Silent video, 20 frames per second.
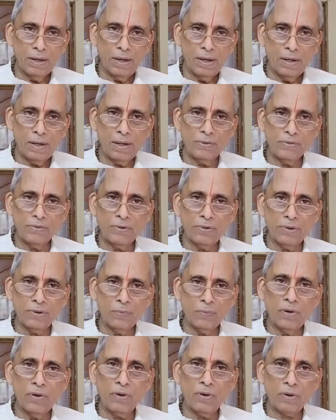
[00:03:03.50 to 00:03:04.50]
it is
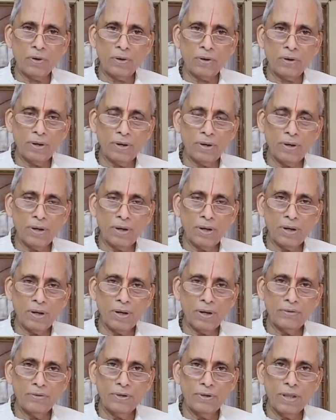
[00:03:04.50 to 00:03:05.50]
no more
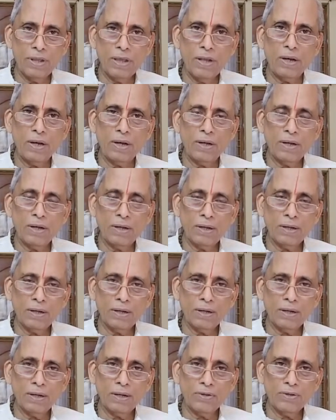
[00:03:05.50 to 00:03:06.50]
his real
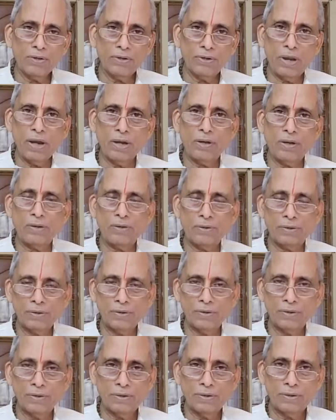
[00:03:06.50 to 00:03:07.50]
state
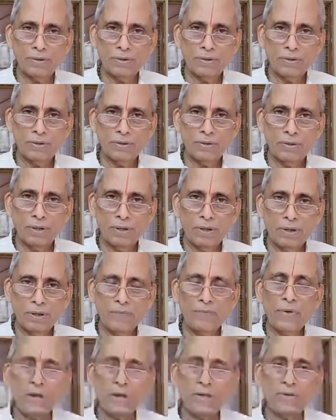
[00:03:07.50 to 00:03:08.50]

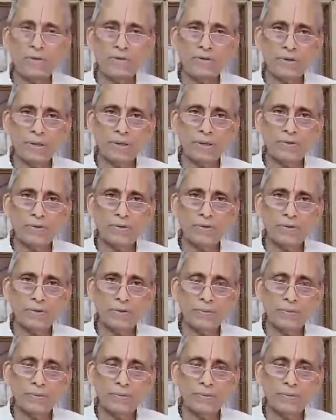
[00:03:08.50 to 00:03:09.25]
of existence,